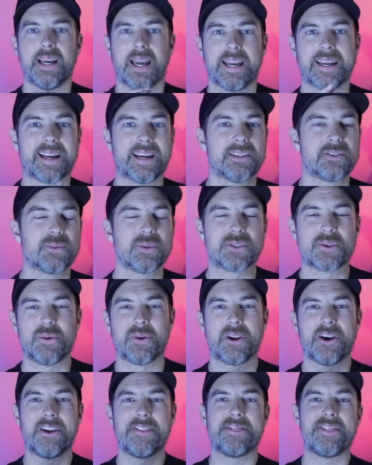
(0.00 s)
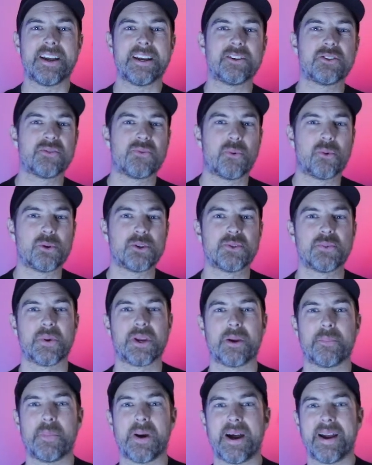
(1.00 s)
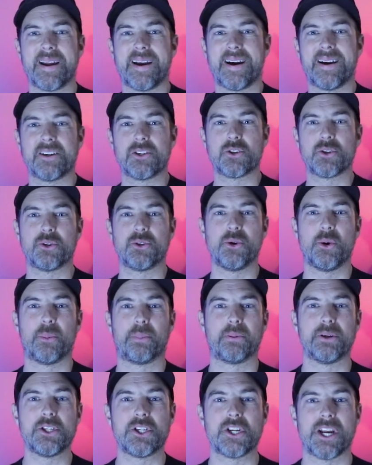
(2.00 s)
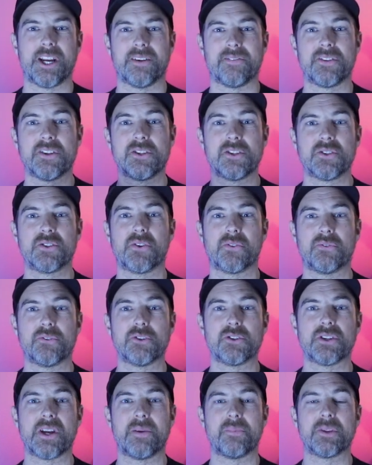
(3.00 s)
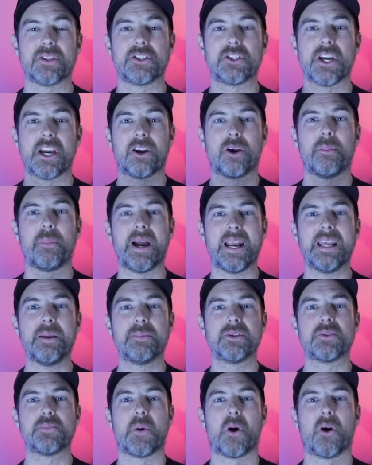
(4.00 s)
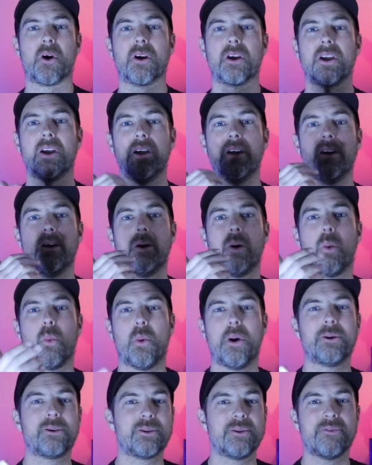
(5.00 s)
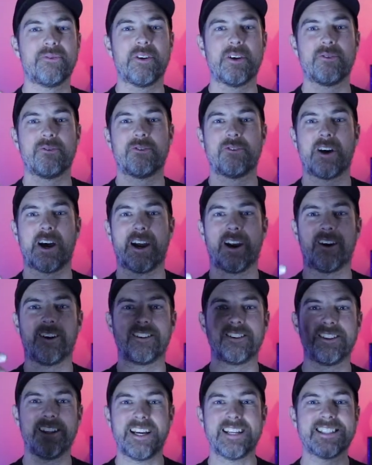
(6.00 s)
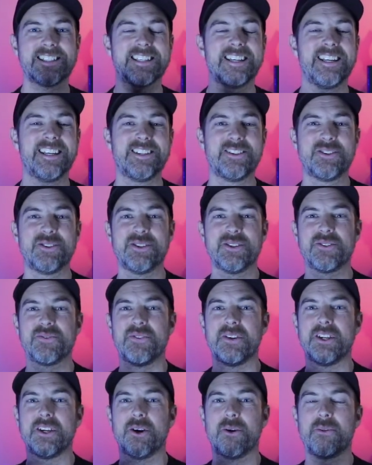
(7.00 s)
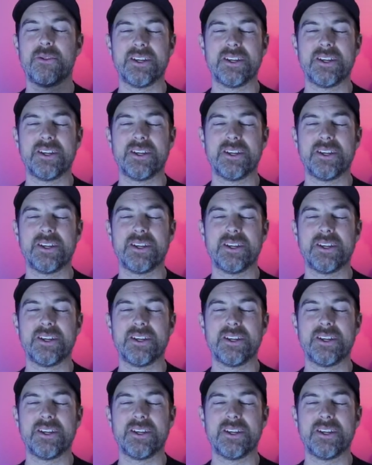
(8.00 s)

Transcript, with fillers: Hey guys, what's going on? Thanks for swinging by. I sure do appreciate it. If this is your first time with the channel, my name is Mark. Welcome to Fit and Fire. Let's get into this video.